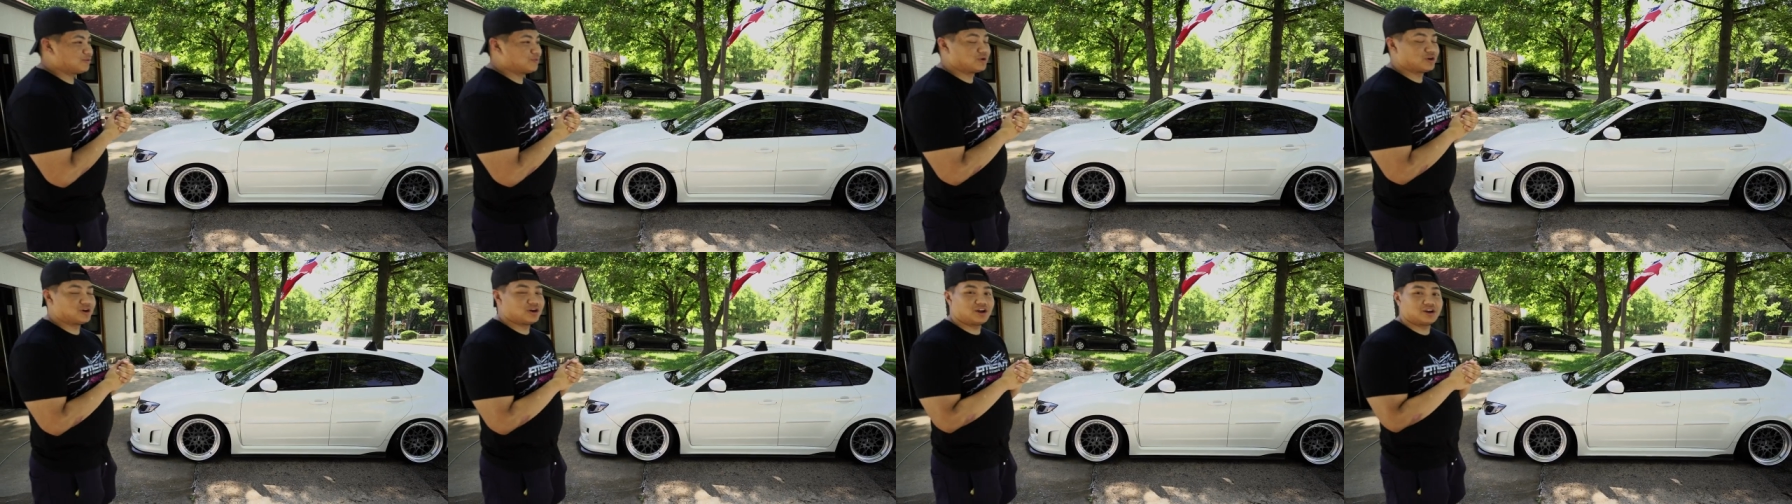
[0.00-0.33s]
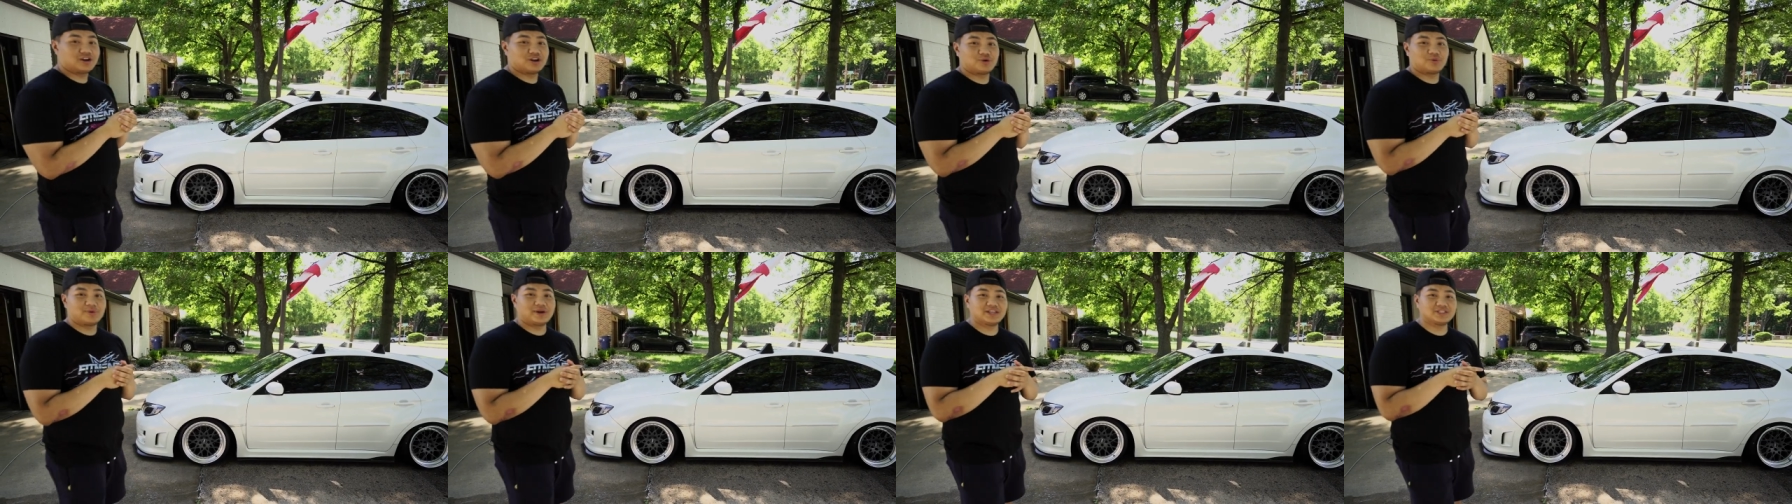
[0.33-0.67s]
We're
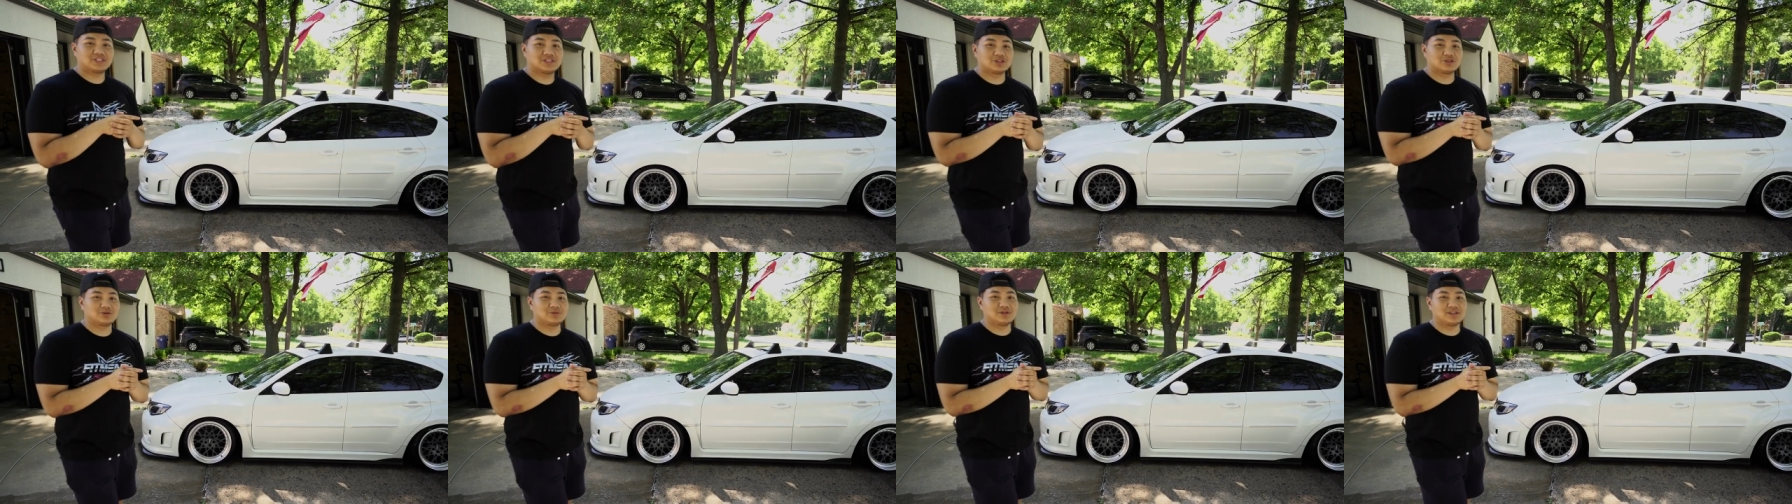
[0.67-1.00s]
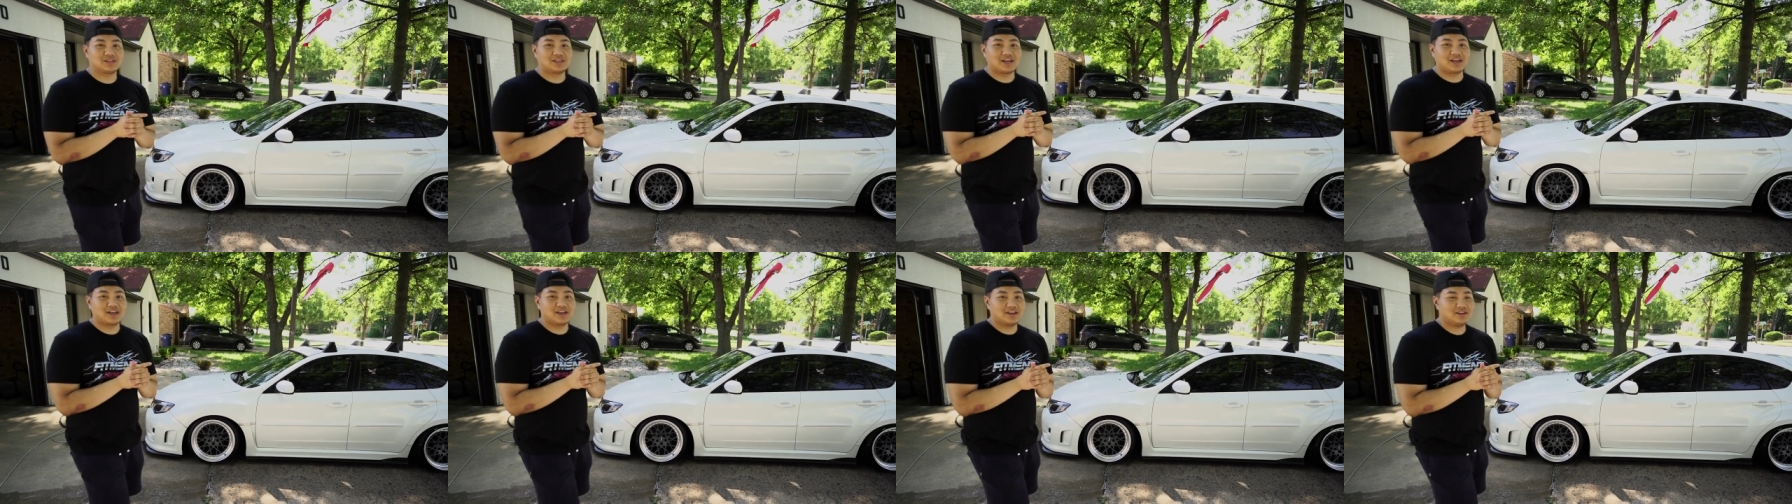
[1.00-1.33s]
on our way to
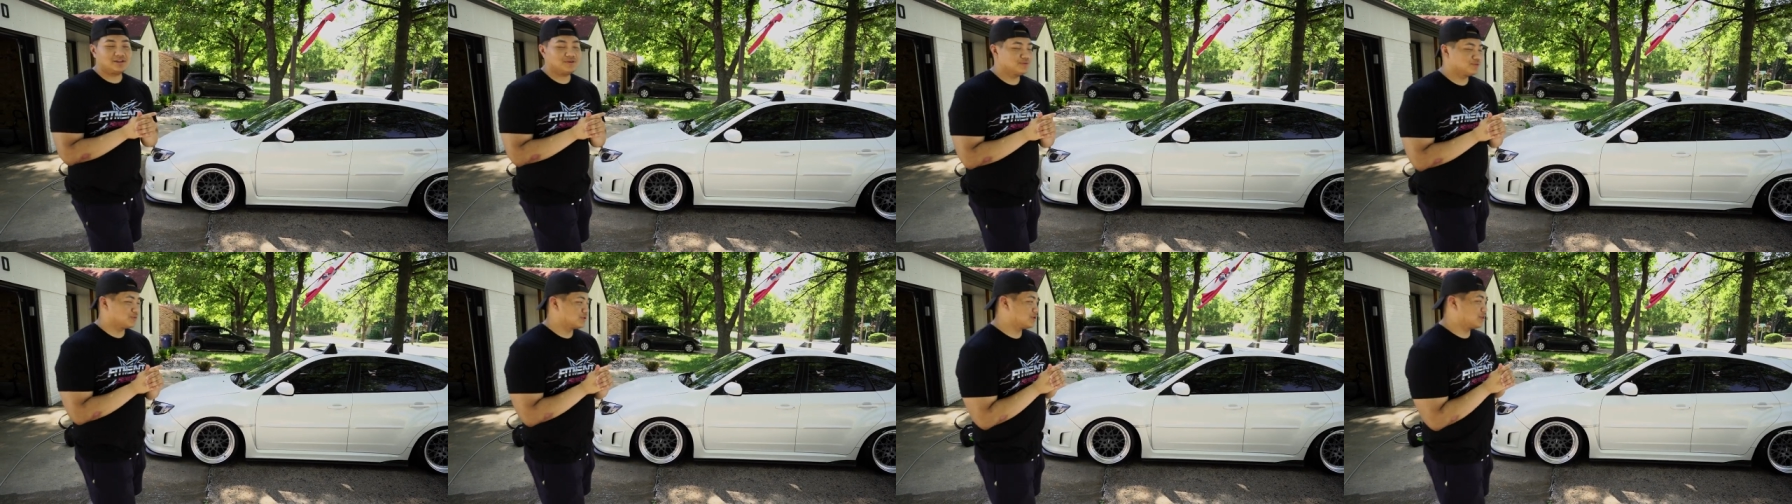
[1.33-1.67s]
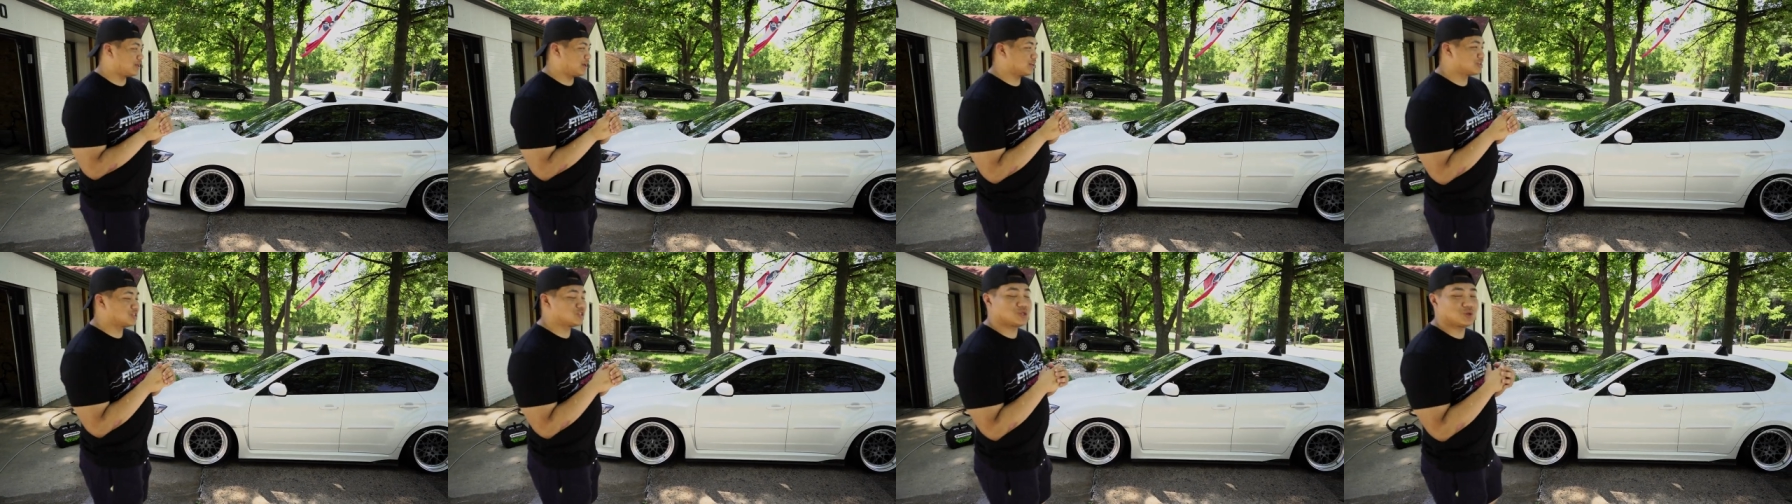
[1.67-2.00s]
3K. We're
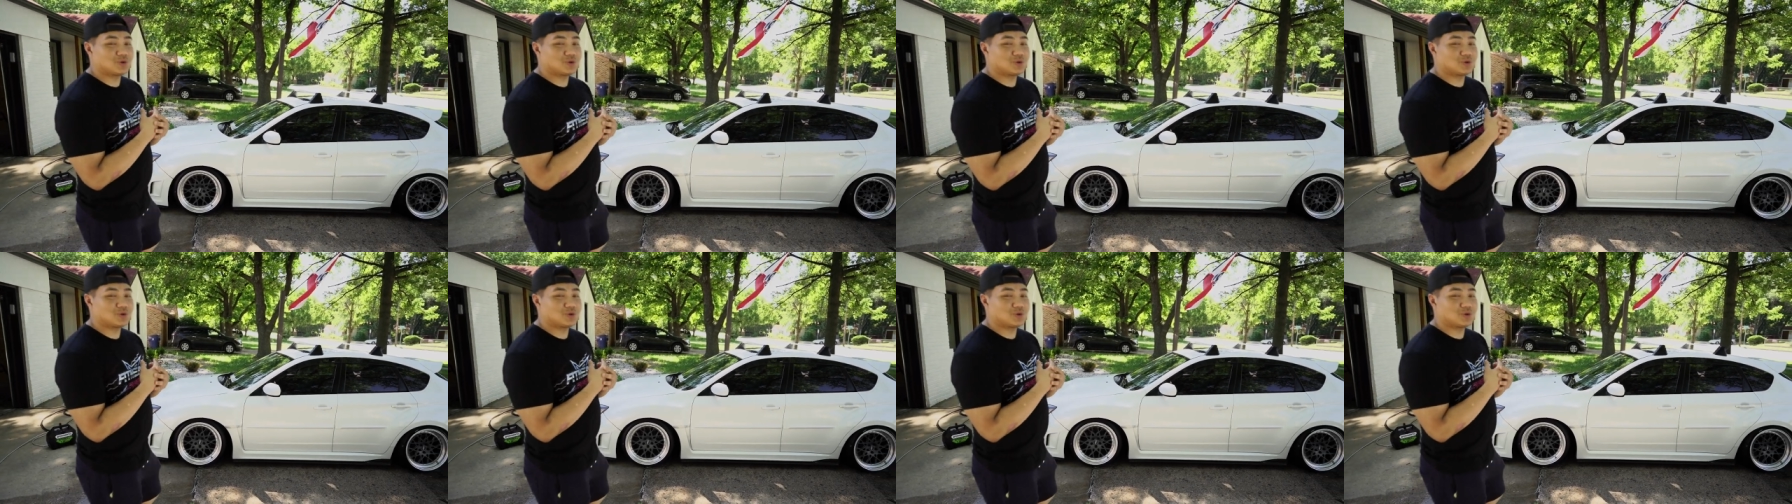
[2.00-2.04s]
like